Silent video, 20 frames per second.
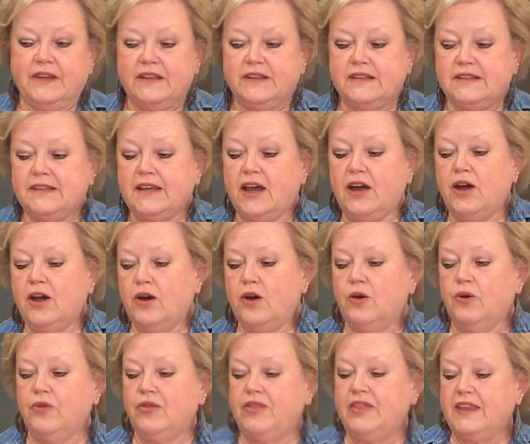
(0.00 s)

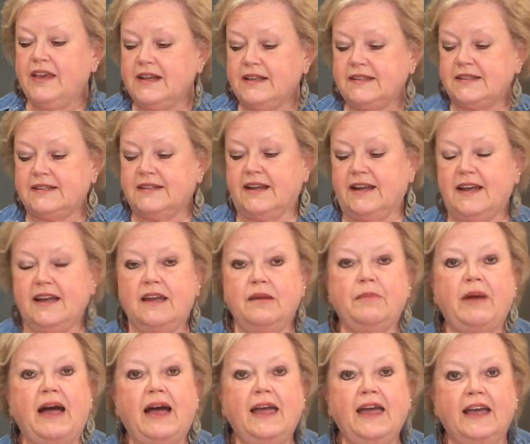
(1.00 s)
So this
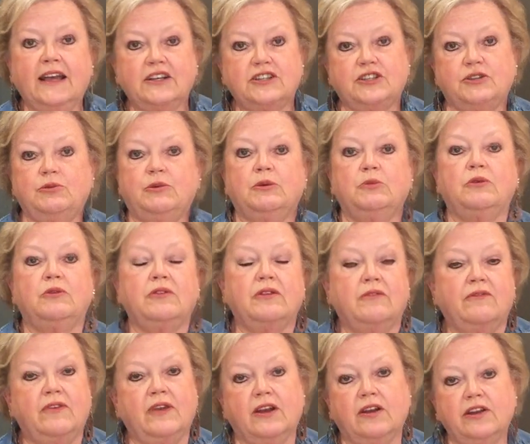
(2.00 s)
time I actually went with
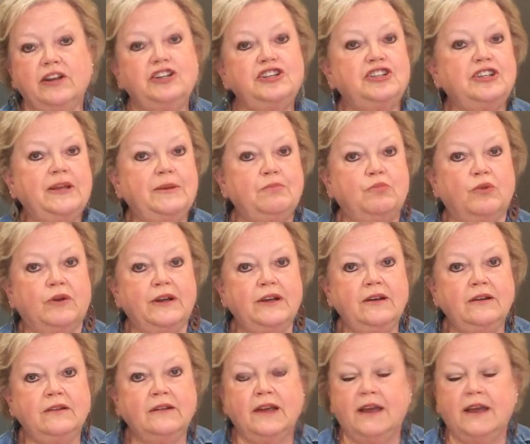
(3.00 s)
a very cheap one.